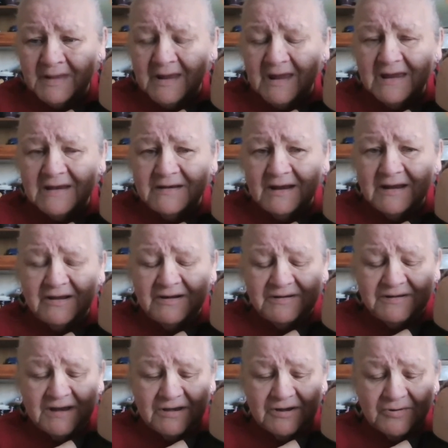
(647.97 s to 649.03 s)
and I
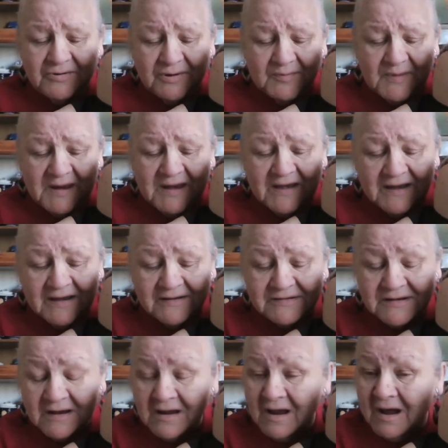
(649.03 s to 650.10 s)
continued the
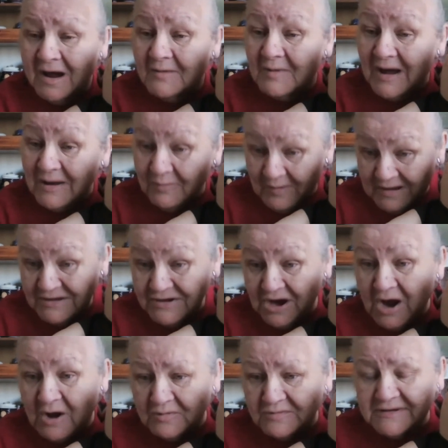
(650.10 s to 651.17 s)
meetings. But I went to
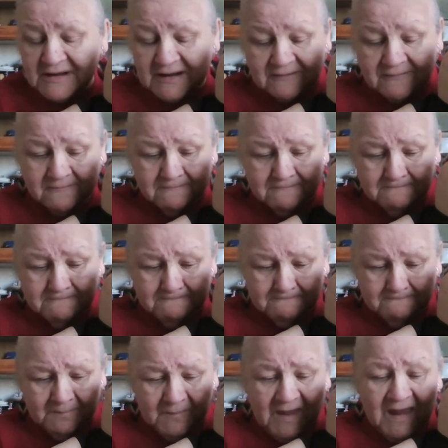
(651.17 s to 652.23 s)
counseling.
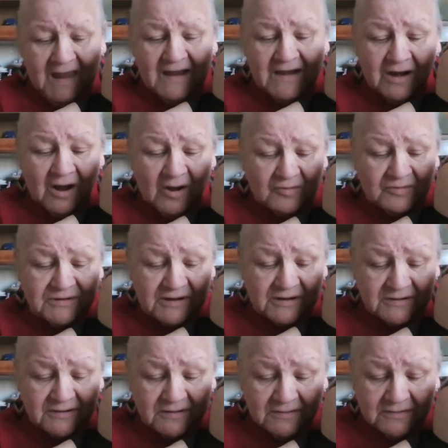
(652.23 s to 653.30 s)
I had a
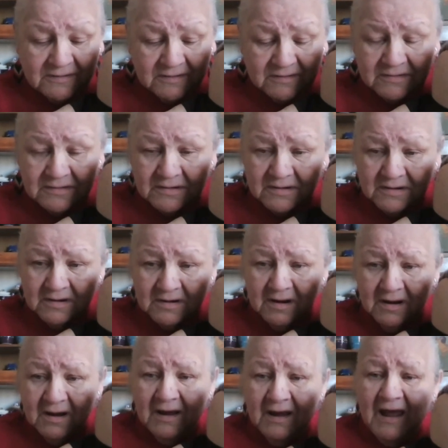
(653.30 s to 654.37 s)
counselor.
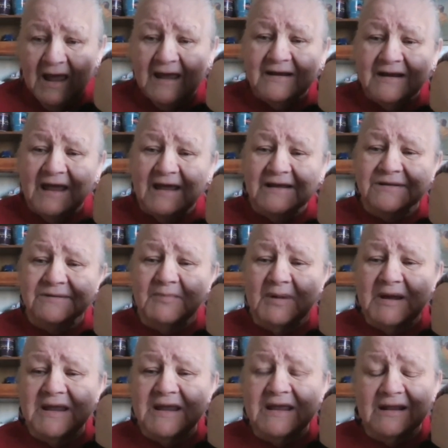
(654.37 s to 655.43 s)
And as
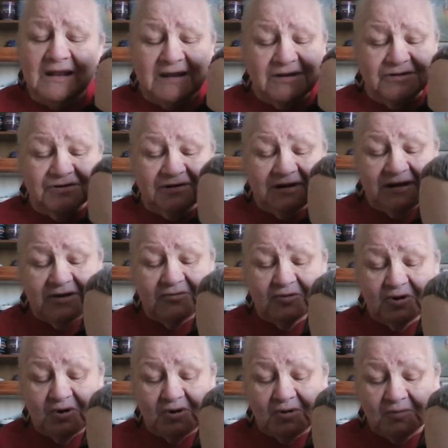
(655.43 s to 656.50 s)
my healing journey
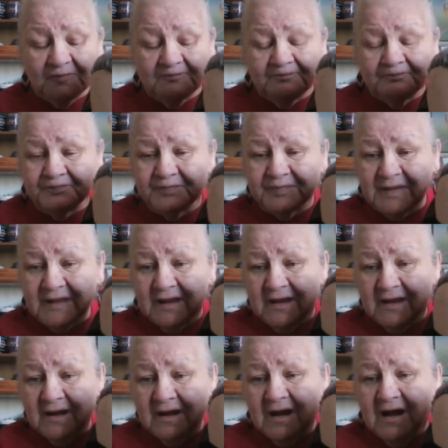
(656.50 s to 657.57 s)
grew,
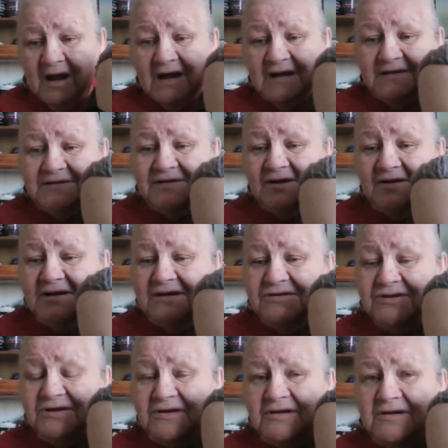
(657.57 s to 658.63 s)
I started
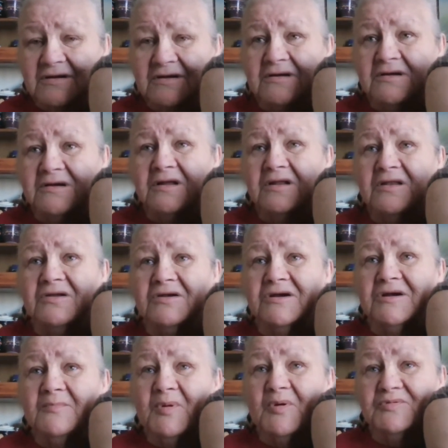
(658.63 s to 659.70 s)
to learn
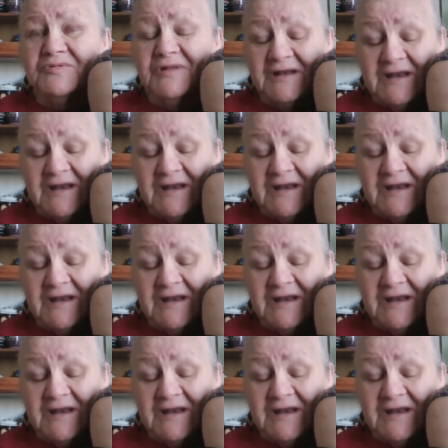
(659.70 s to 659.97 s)
about the